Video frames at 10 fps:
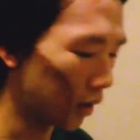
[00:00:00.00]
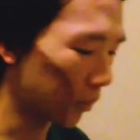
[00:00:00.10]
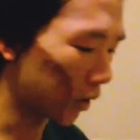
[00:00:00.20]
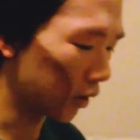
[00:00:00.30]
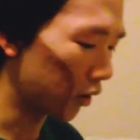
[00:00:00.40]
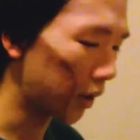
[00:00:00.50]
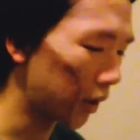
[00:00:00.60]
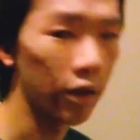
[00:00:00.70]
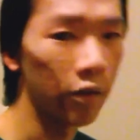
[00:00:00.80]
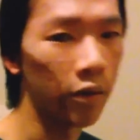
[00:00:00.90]
And I'm going to go
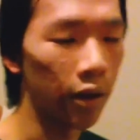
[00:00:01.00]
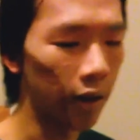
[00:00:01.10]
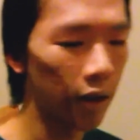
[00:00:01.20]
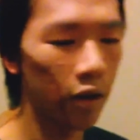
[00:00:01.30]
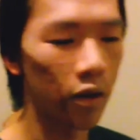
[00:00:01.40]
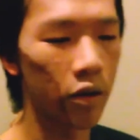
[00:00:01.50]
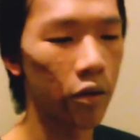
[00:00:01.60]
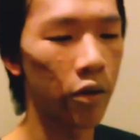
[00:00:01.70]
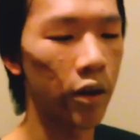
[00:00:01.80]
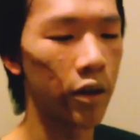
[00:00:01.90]
back in with a lighter
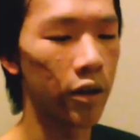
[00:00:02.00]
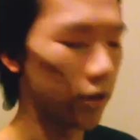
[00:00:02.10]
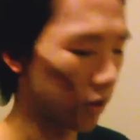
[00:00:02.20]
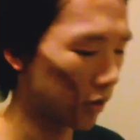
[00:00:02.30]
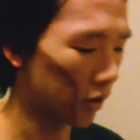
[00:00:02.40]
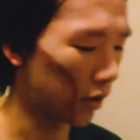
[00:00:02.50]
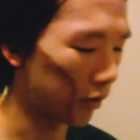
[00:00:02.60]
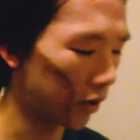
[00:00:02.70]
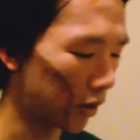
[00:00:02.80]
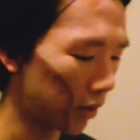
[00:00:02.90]
contour and just
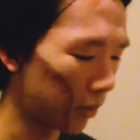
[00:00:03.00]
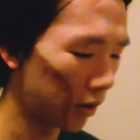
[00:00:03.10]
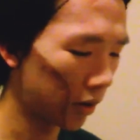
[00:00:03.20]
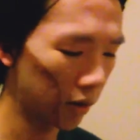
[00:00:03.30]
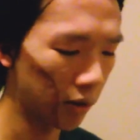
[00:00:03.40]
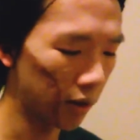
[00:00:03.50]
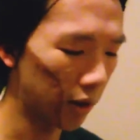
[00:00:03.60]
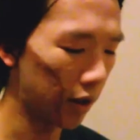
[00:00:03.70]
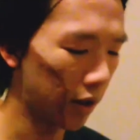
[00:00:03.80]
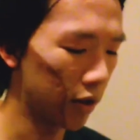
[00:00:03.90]
soften up that